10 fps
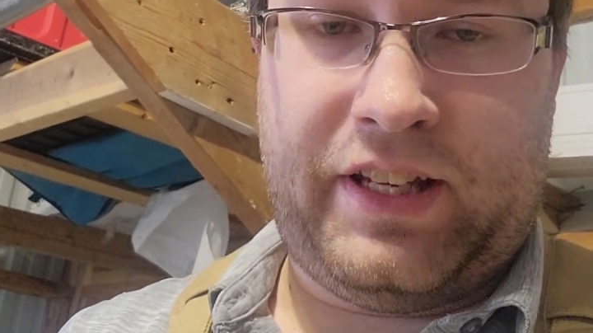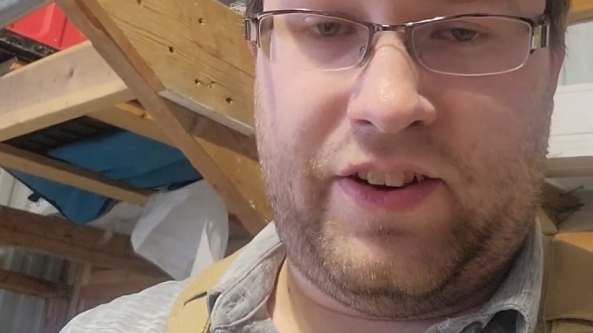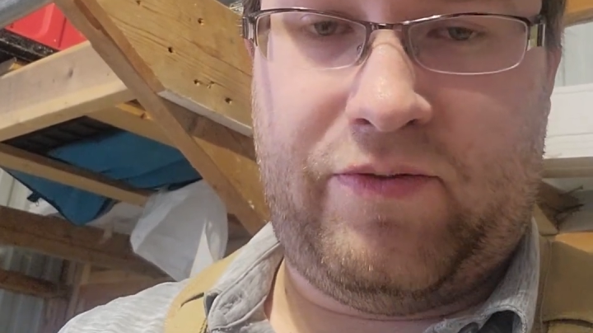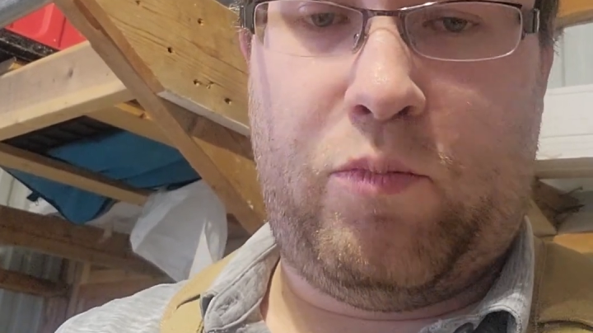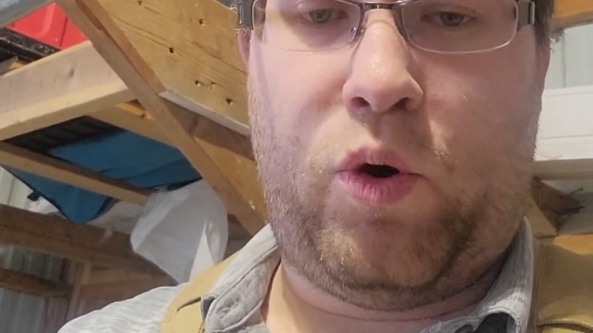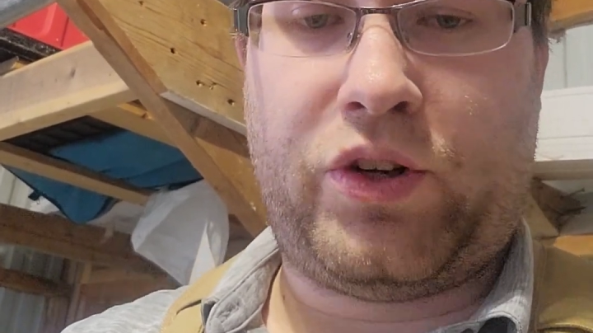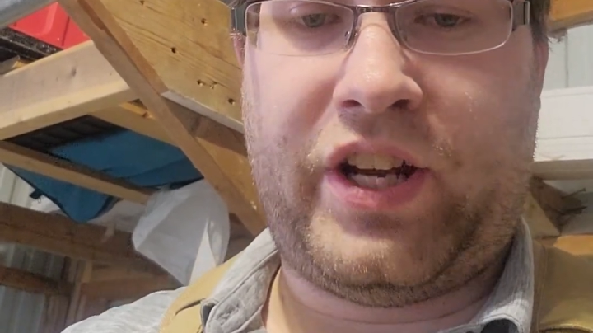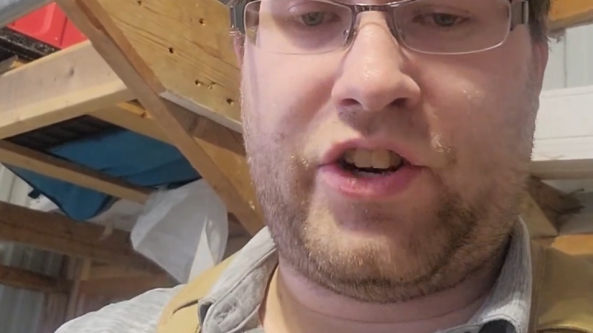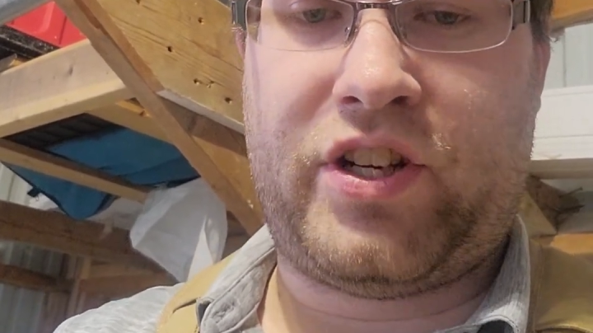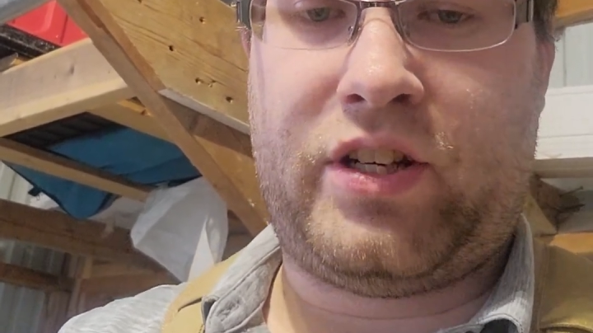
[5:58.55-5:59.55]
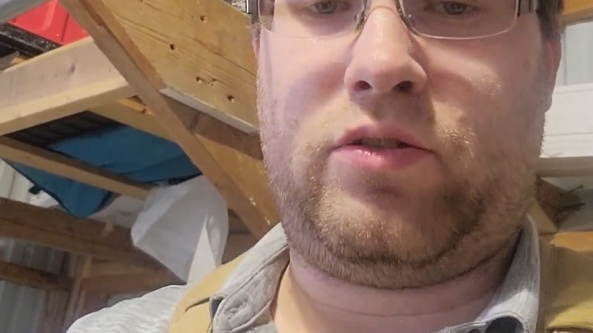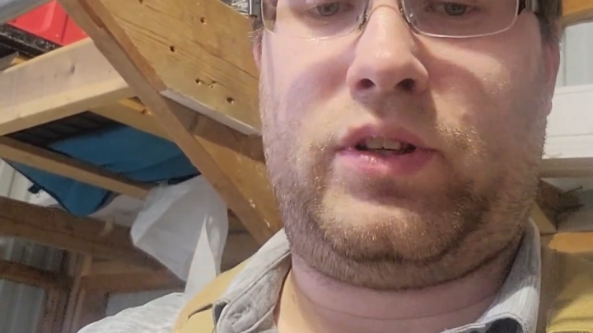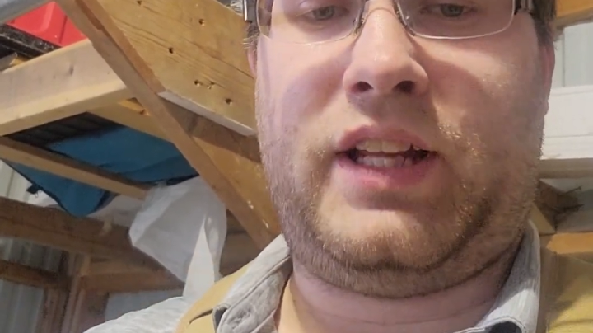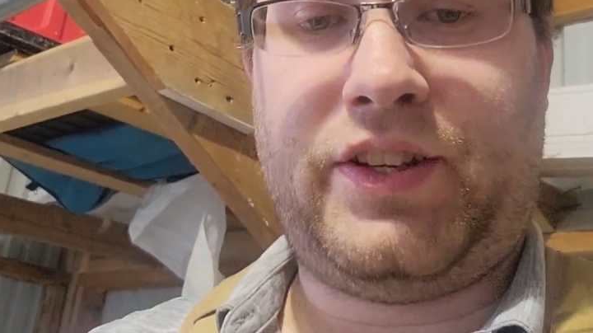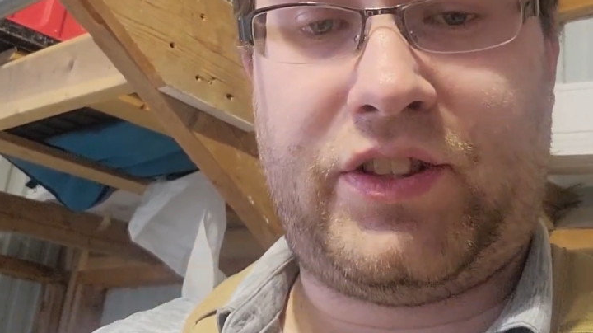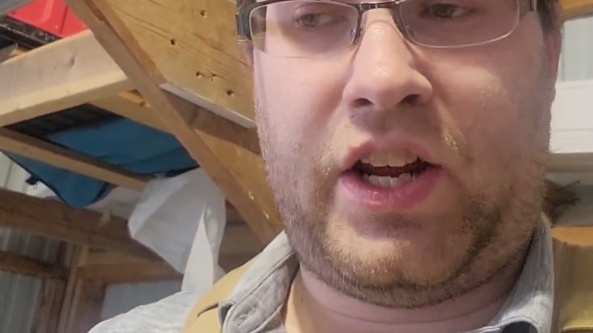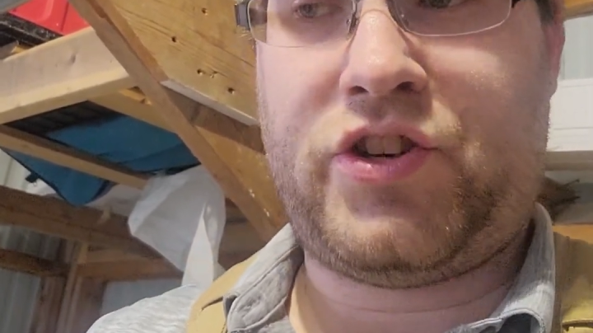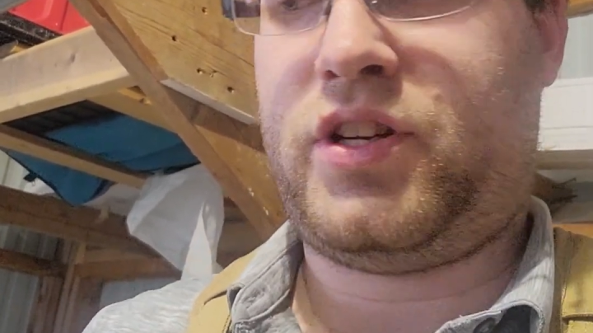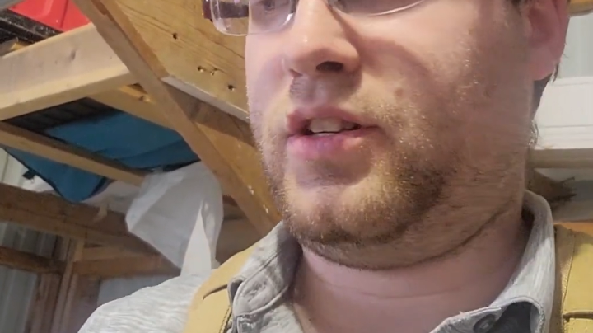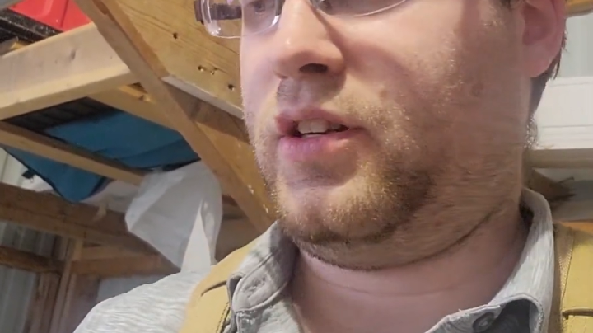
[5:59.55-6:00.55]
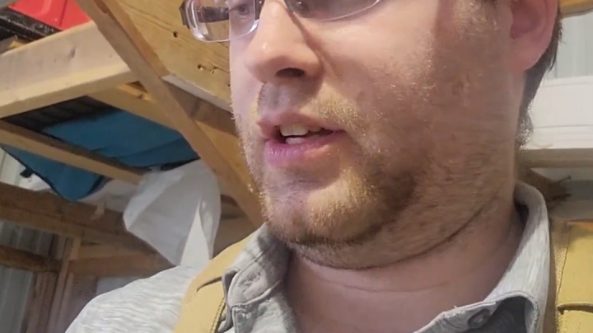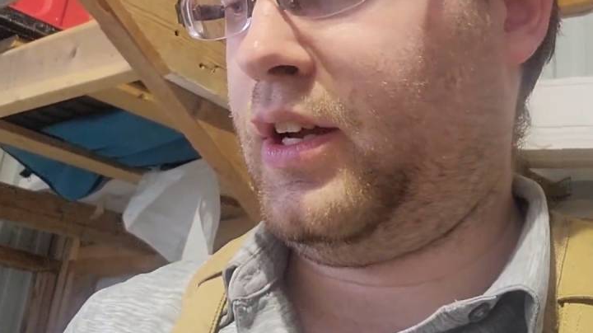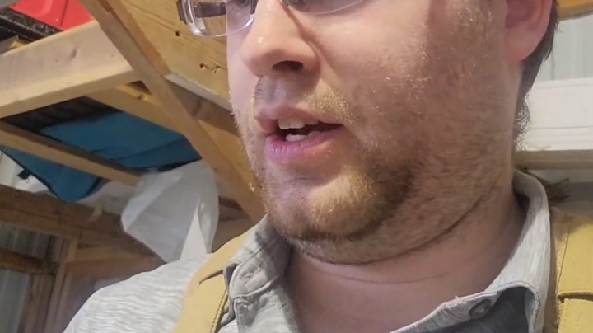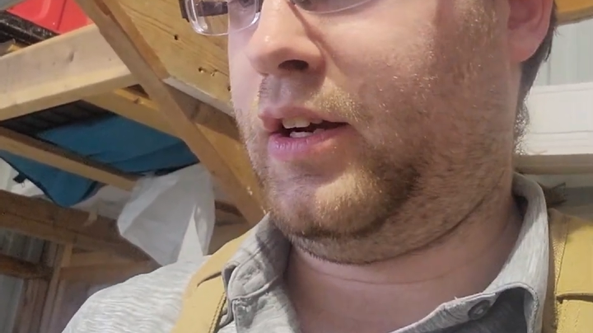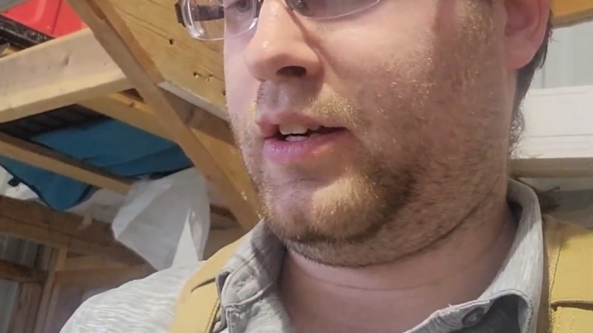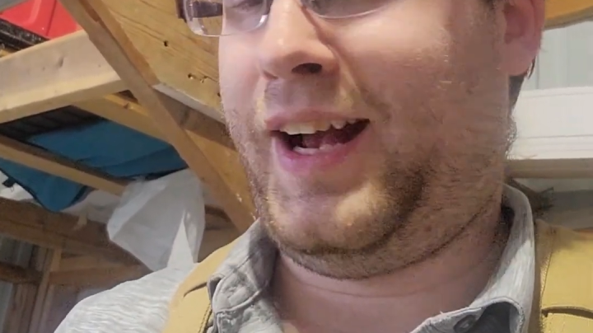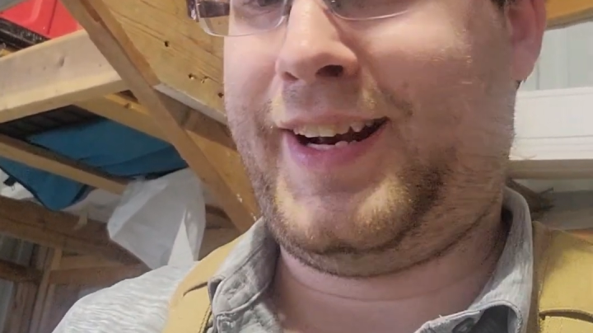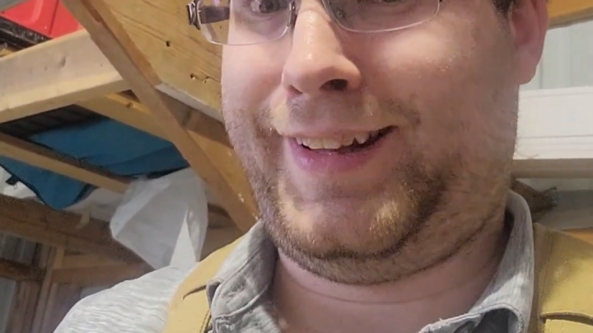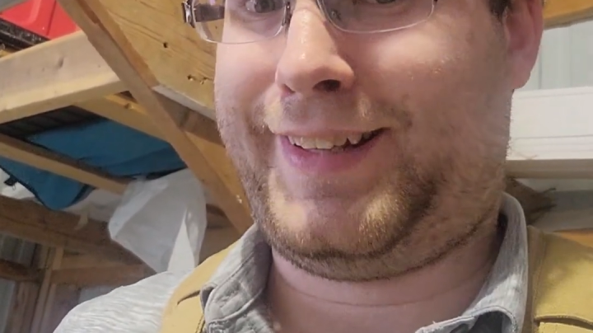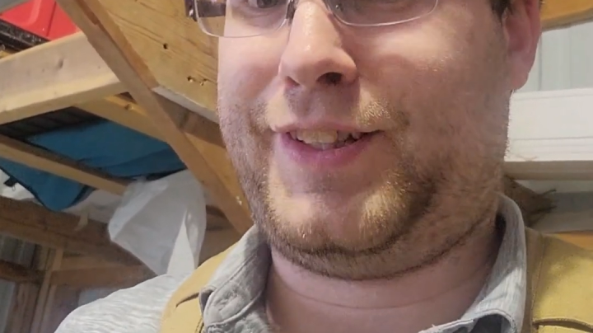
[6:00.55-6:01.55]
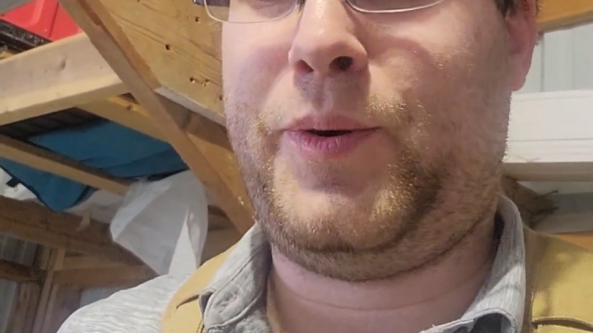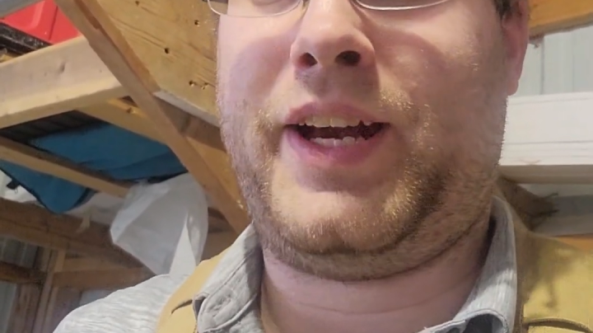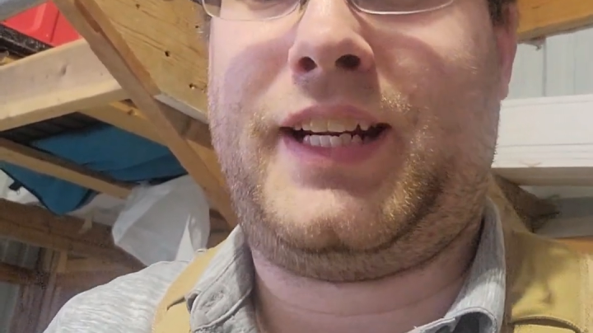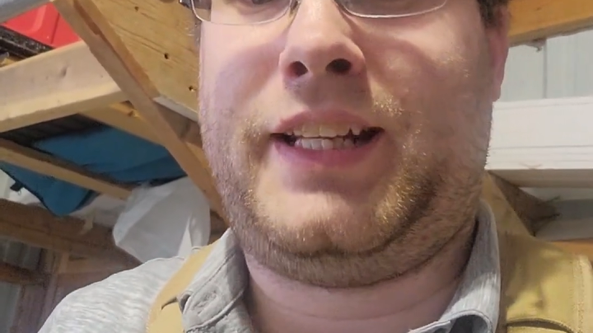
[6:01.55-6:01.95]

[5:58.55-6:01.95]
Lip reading: give more tension or less tension, kind of like doing an